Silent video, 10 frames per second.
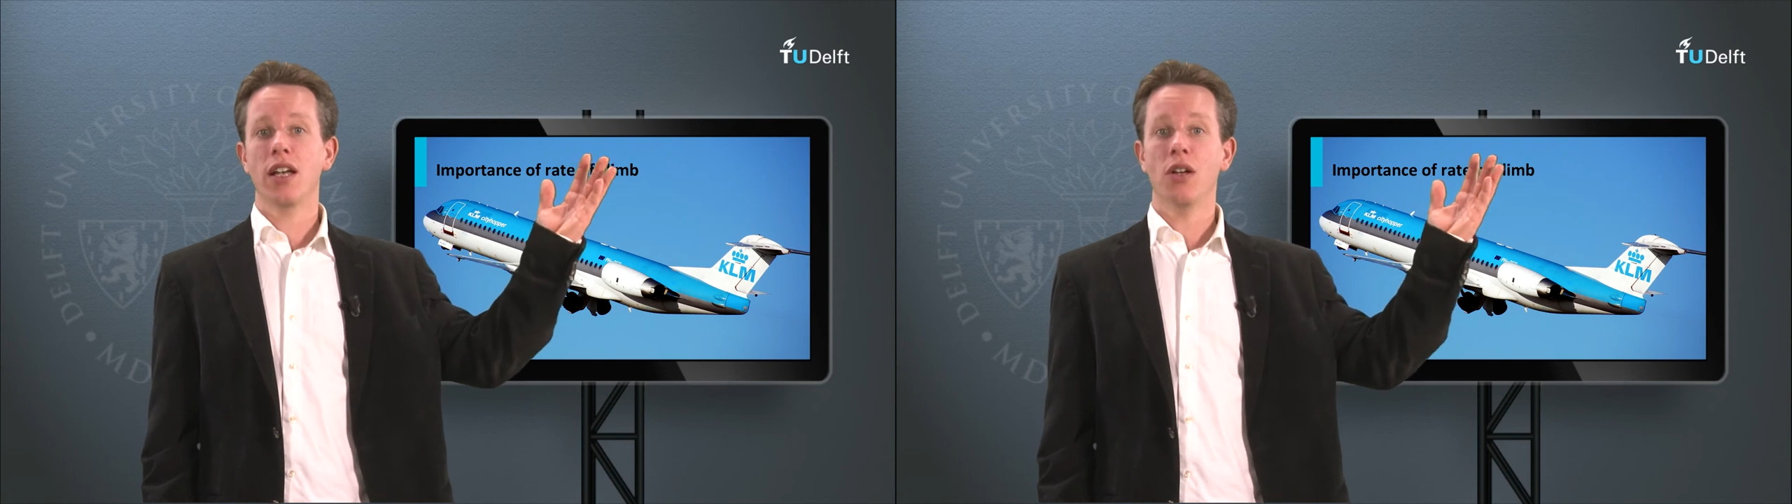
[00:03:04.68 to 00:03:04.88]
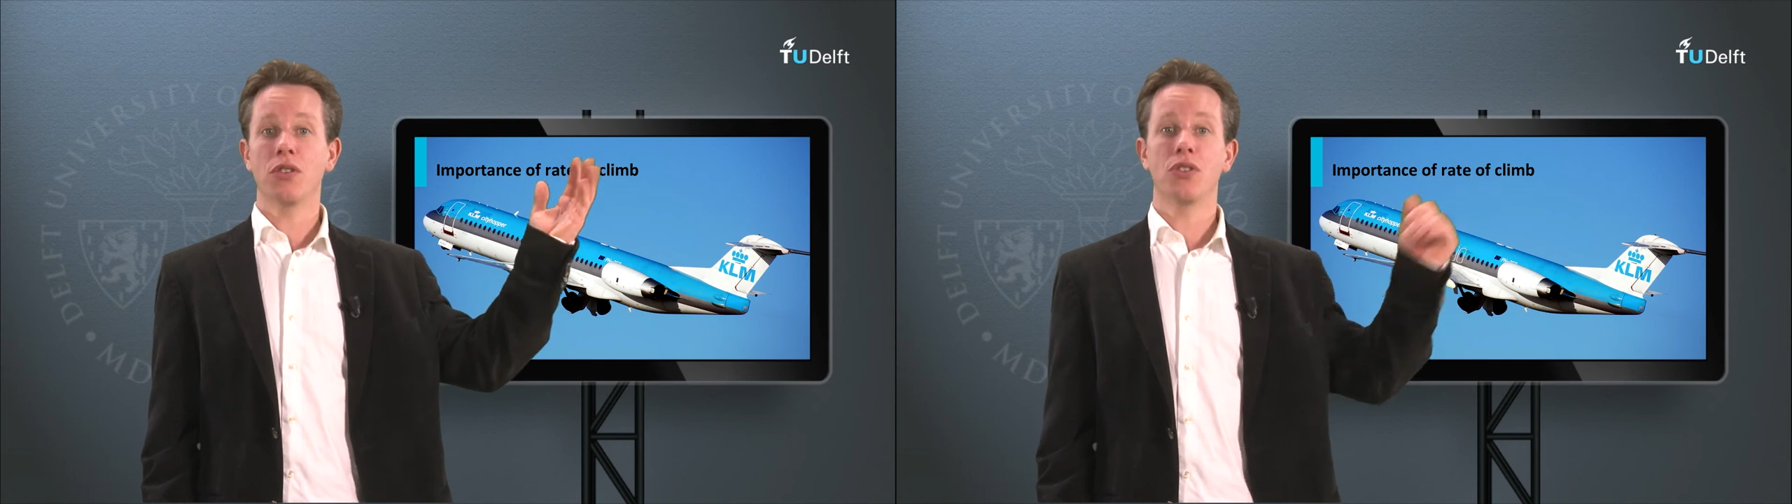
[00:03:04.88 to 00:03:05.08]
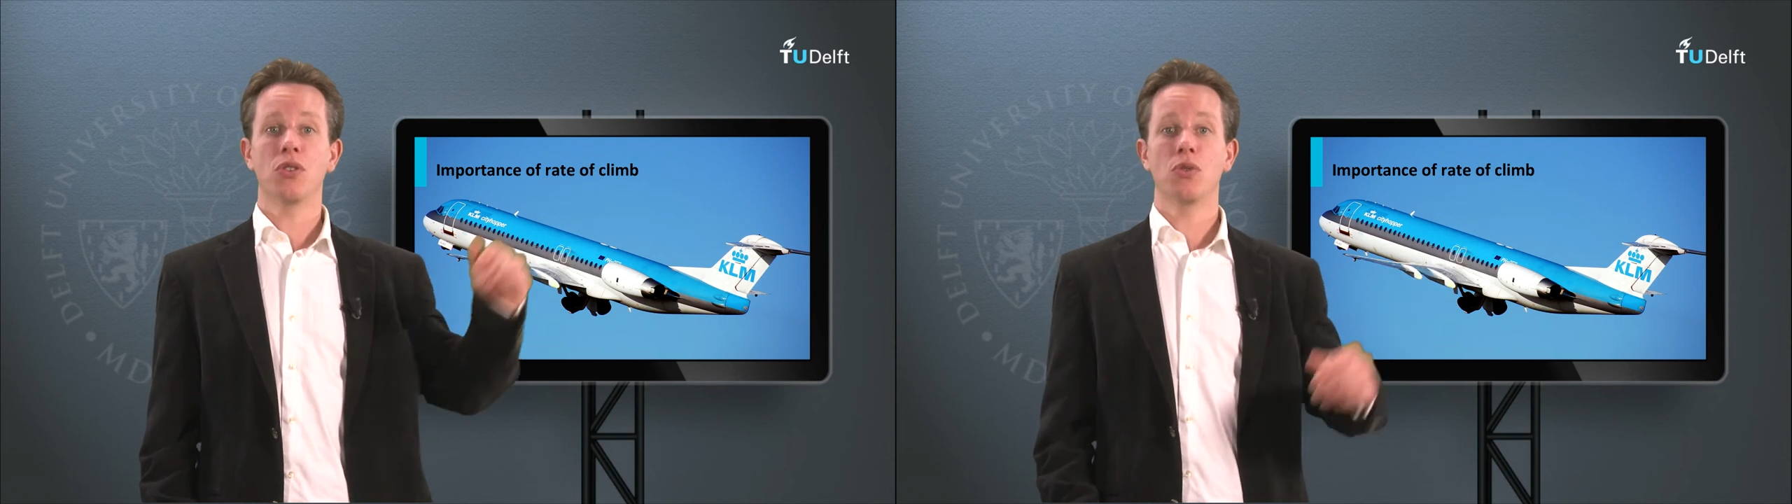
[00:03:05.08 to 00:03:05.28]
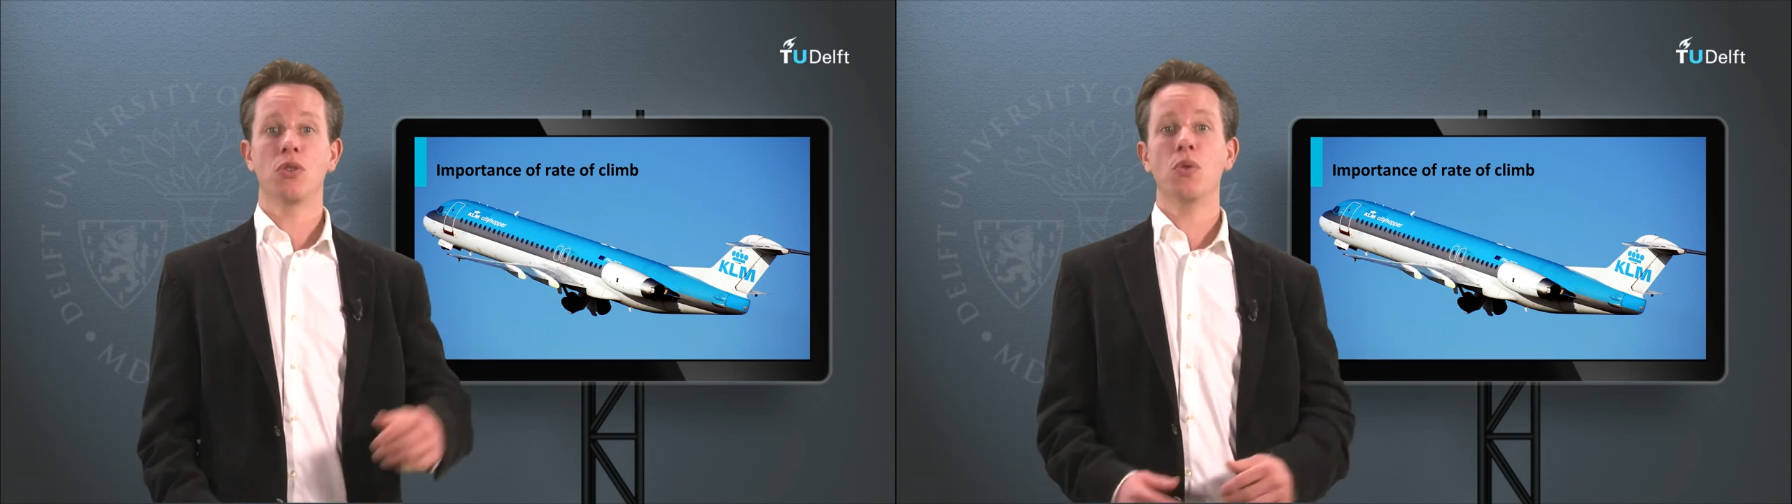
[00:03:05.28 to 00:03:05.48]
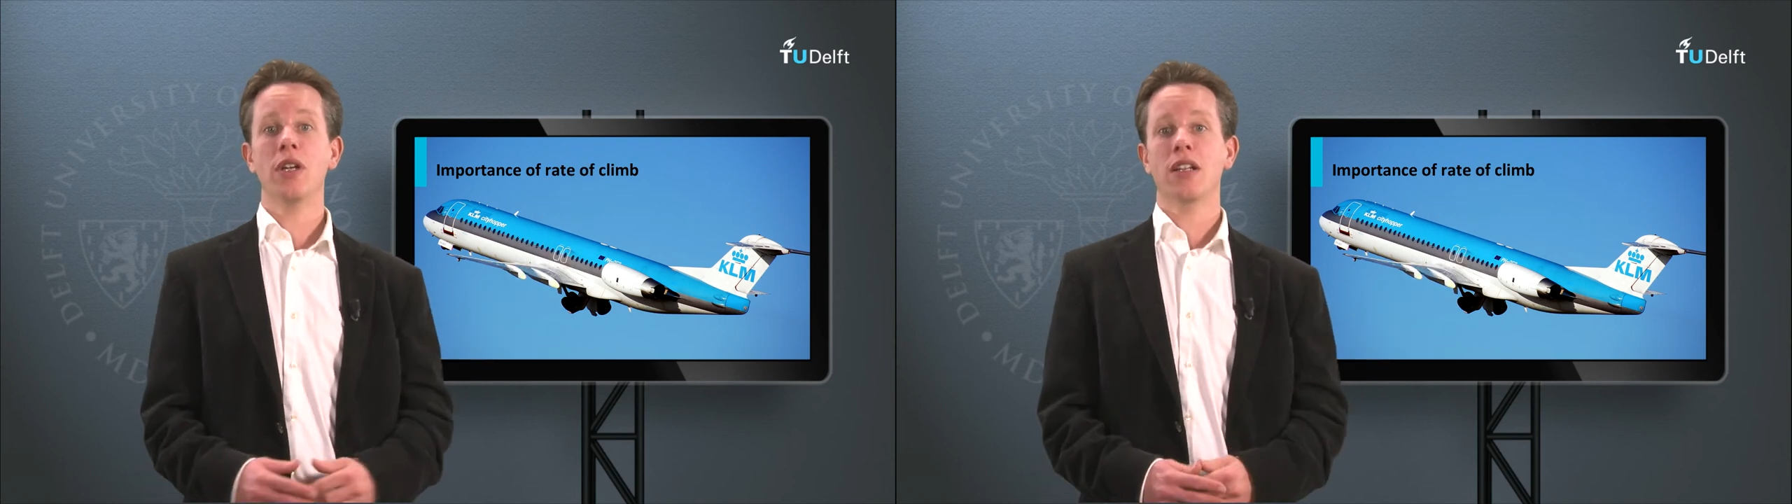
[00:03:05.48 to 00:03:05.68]

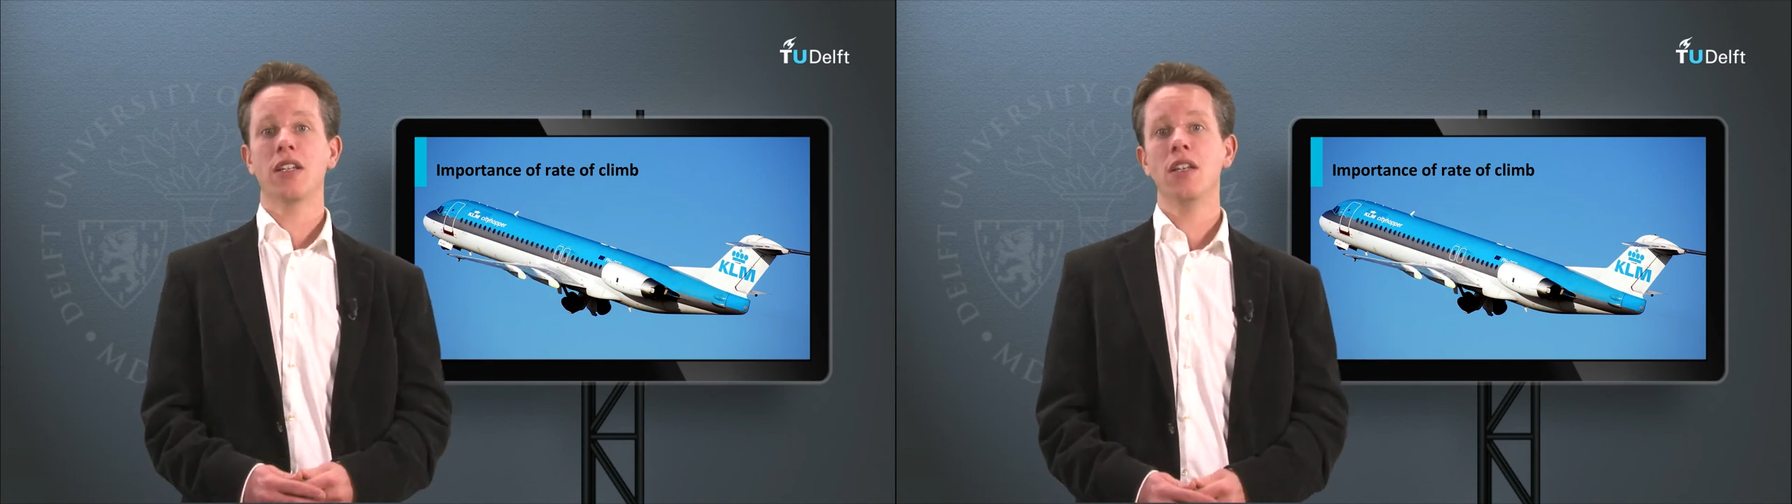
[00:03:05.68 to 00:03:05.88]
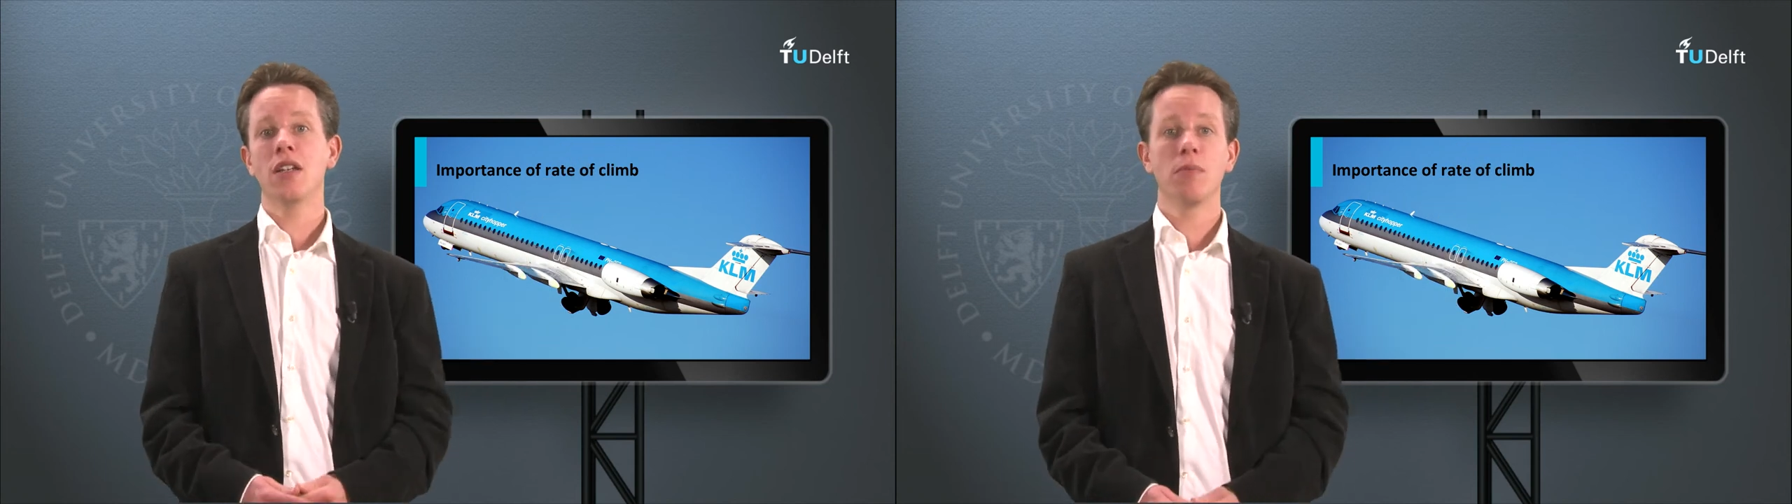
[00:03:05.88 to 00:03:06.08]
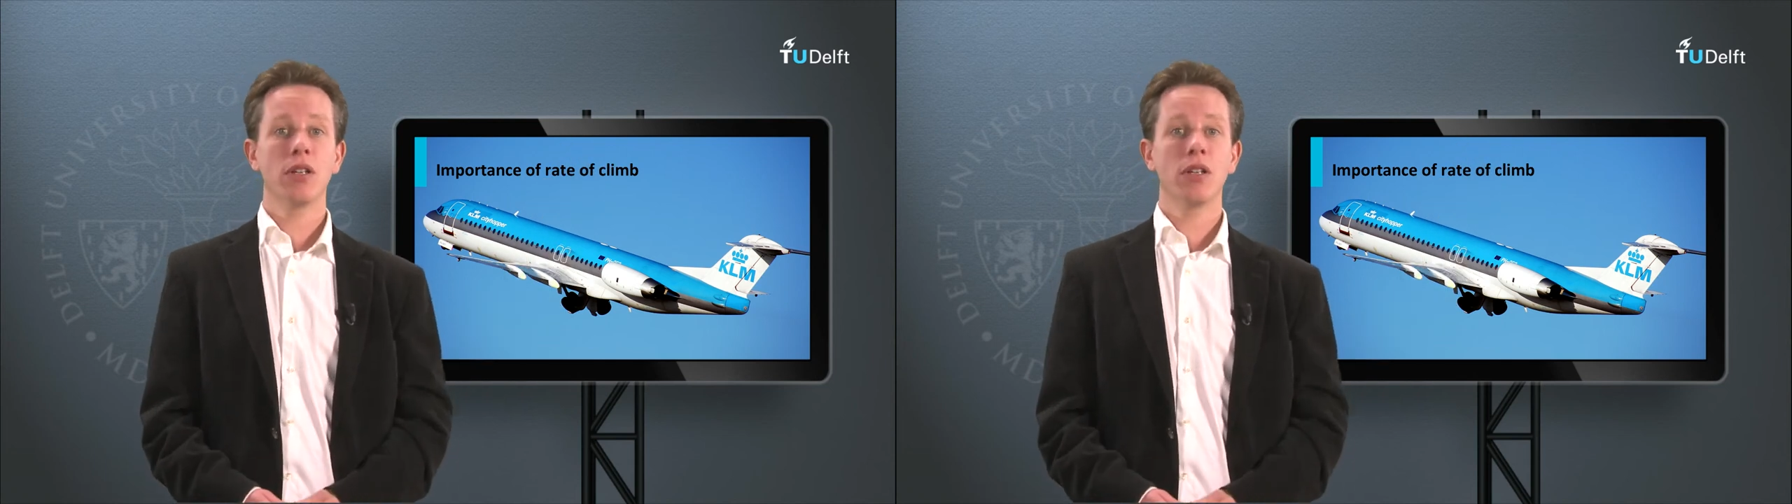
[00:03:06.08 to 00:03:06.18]
altitude quickly